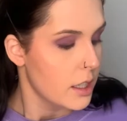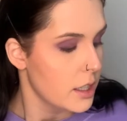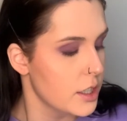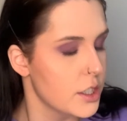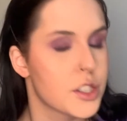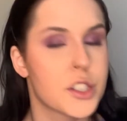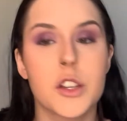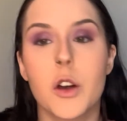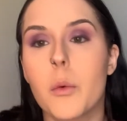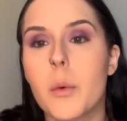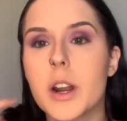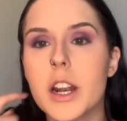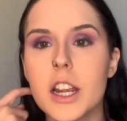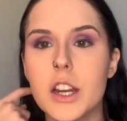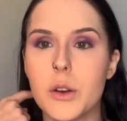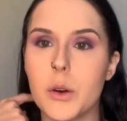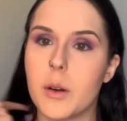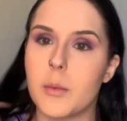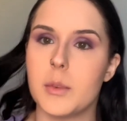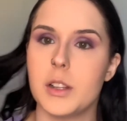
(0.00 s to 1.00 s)
So what I
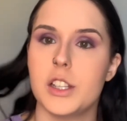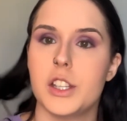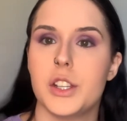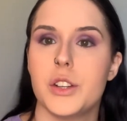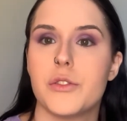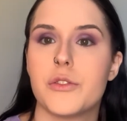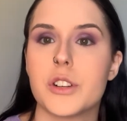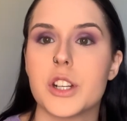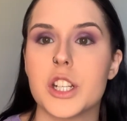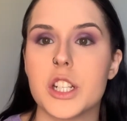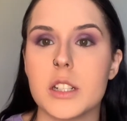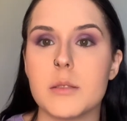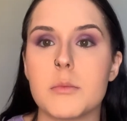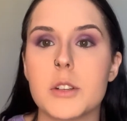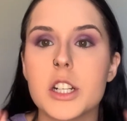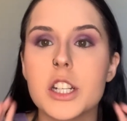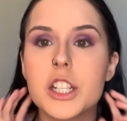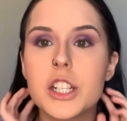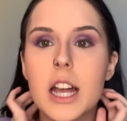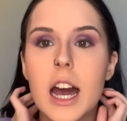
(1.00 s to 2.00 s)
normally do for
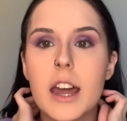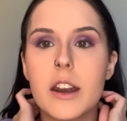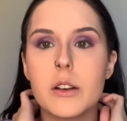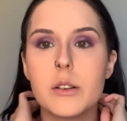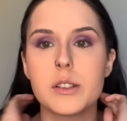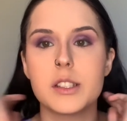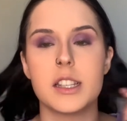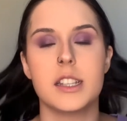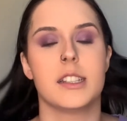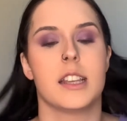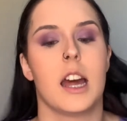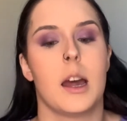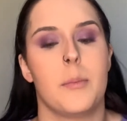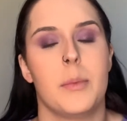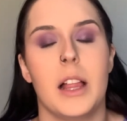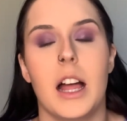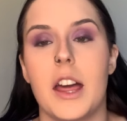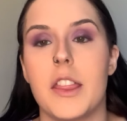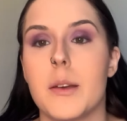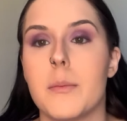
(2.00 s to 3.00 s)
shimmery shadows is I
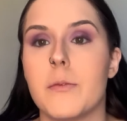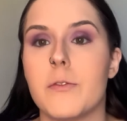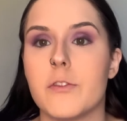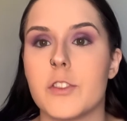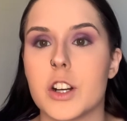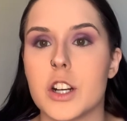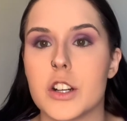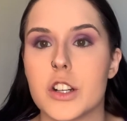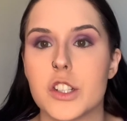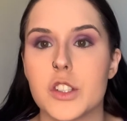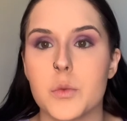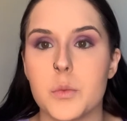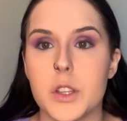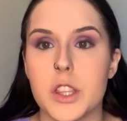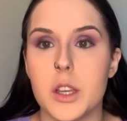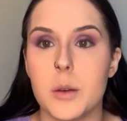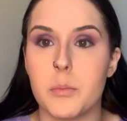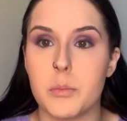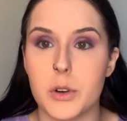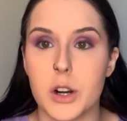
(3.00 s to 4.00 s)
apply them first
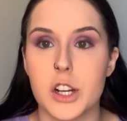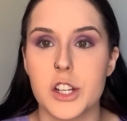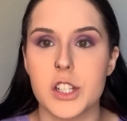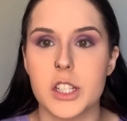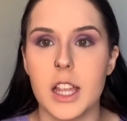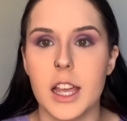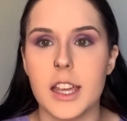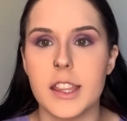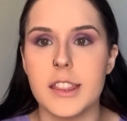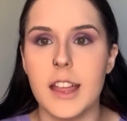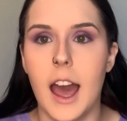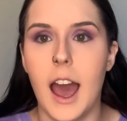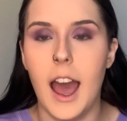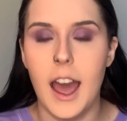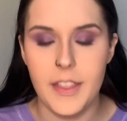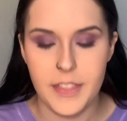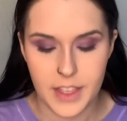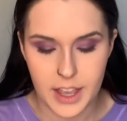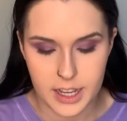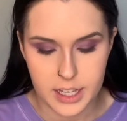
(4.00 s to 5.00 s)
with a brush like
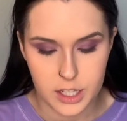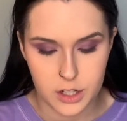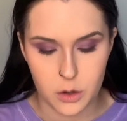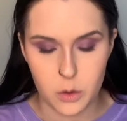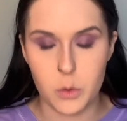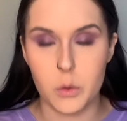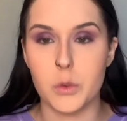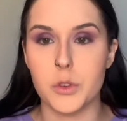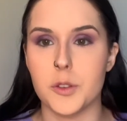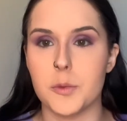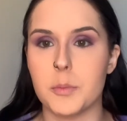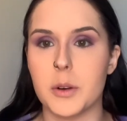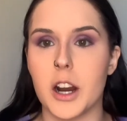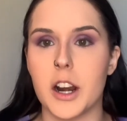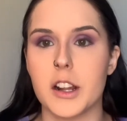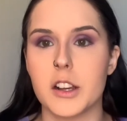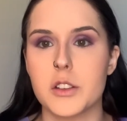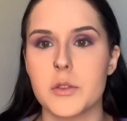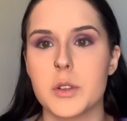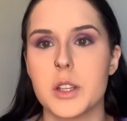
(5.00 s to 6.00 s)
that can hold
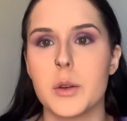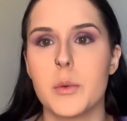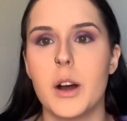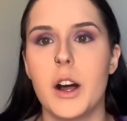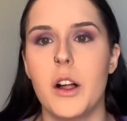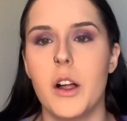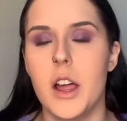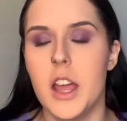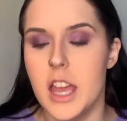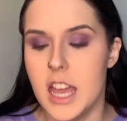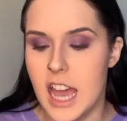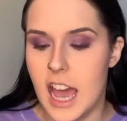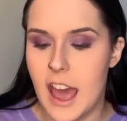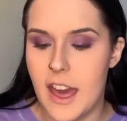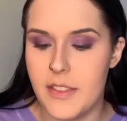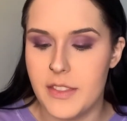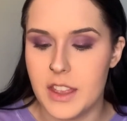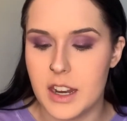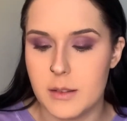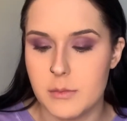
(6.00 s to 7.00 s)
product really well.
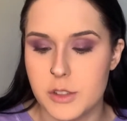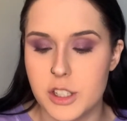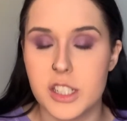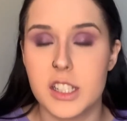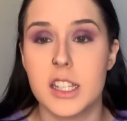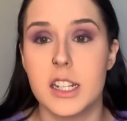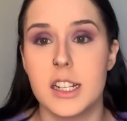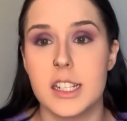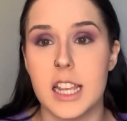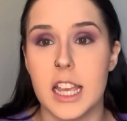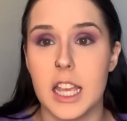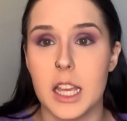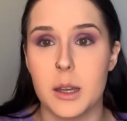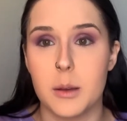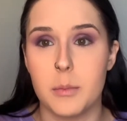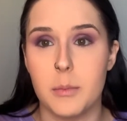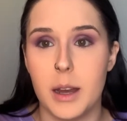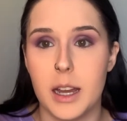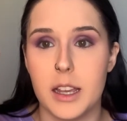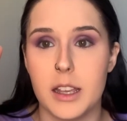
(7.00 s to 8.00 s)
And then I'm just gonna
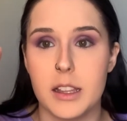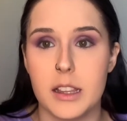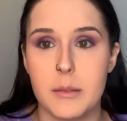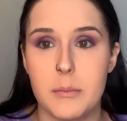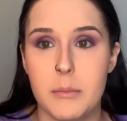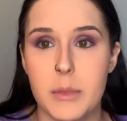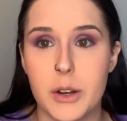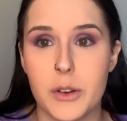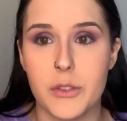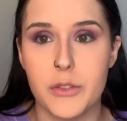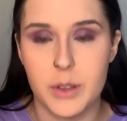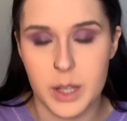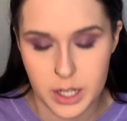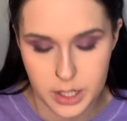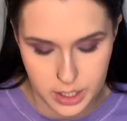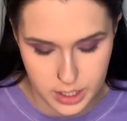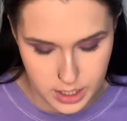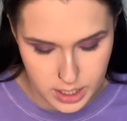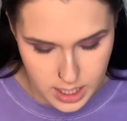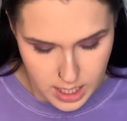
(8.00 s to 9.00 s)
take my middle
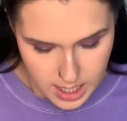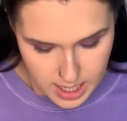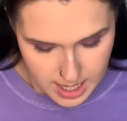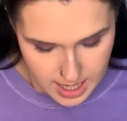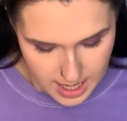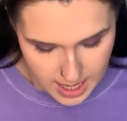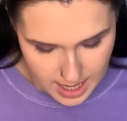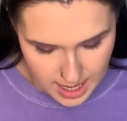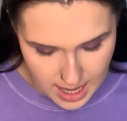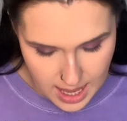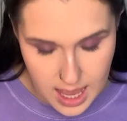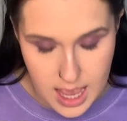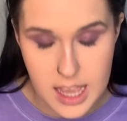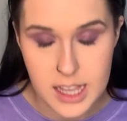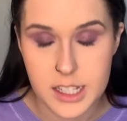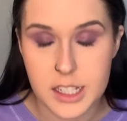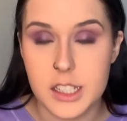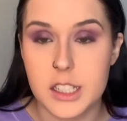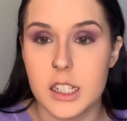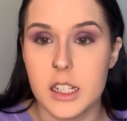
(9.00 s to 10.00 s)
finger
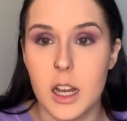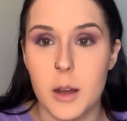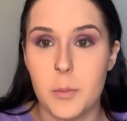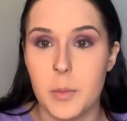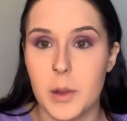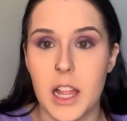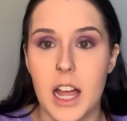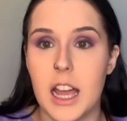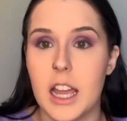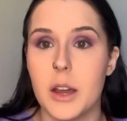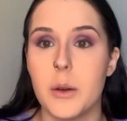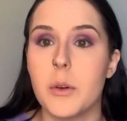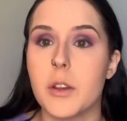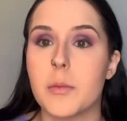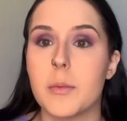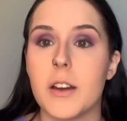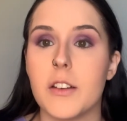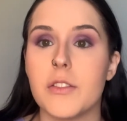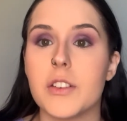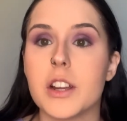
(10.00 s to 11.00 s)
and apply it with
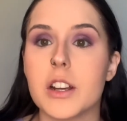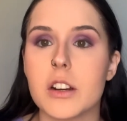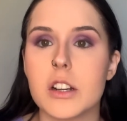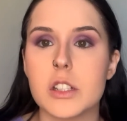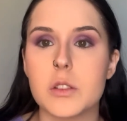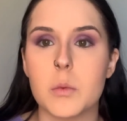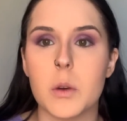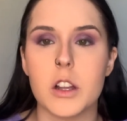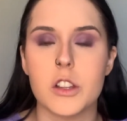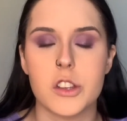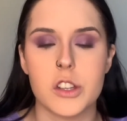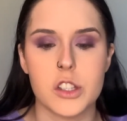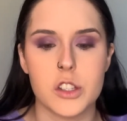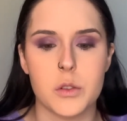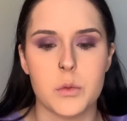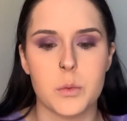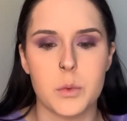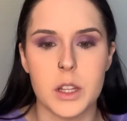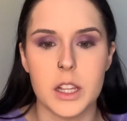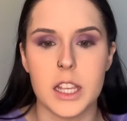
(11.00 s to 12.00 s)
my finger as well, just
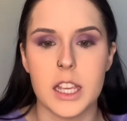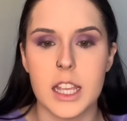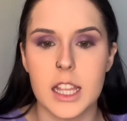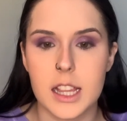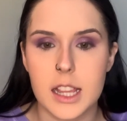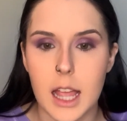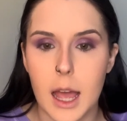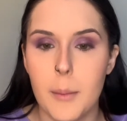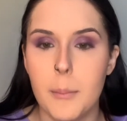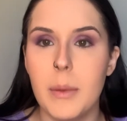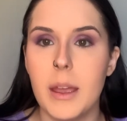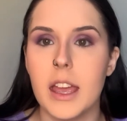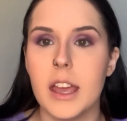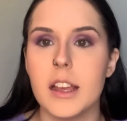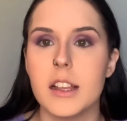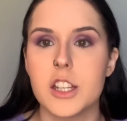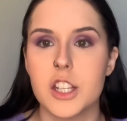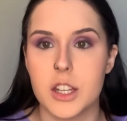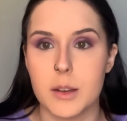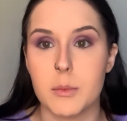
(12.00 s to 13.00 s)
to really get
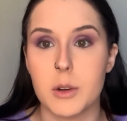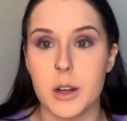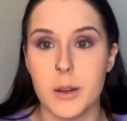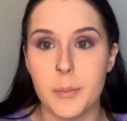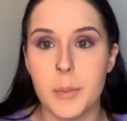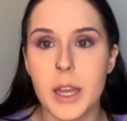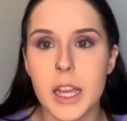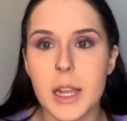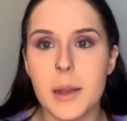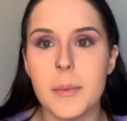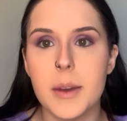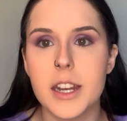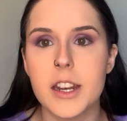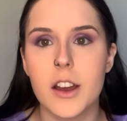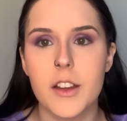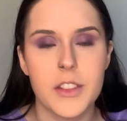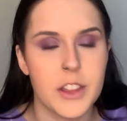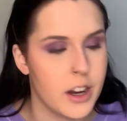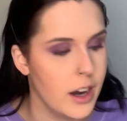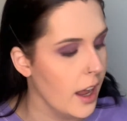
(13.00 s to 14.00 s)
that shimmery pigment
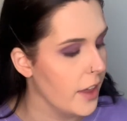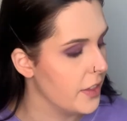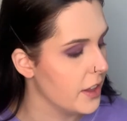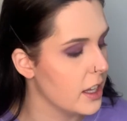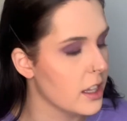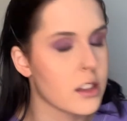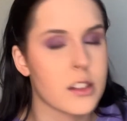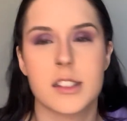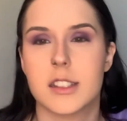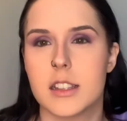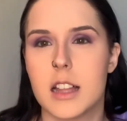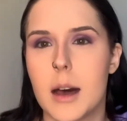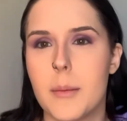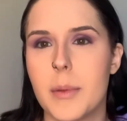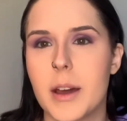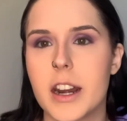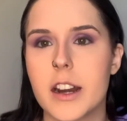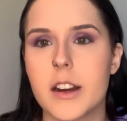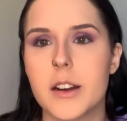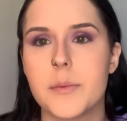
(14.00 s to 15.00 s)
on there. I think it looks a lot
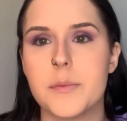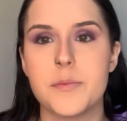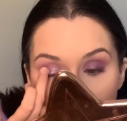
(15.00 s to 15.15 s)
better.